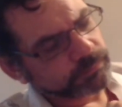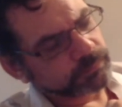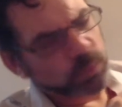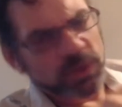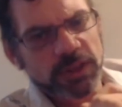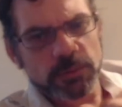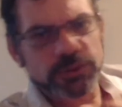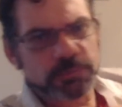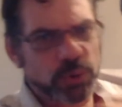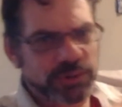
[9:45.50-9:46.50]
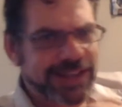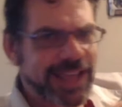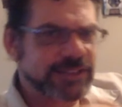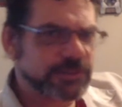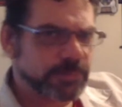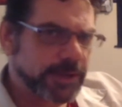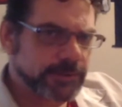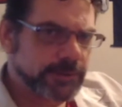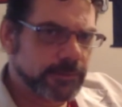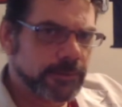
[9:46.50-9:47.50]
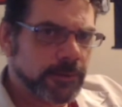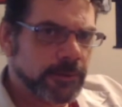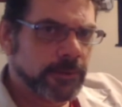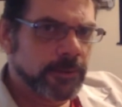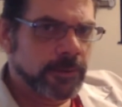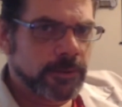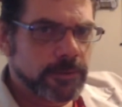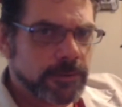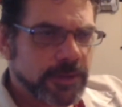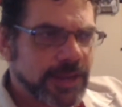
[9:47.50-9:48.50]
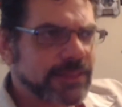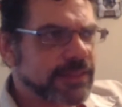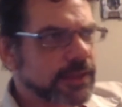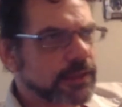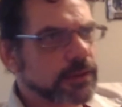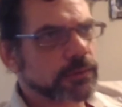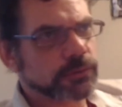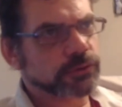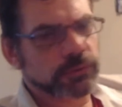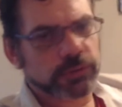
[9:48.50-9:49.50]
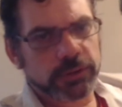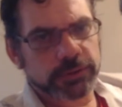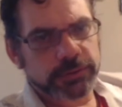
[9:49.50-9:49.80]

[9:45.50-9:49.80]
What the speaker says: one of the most important aspects that I think was overlooked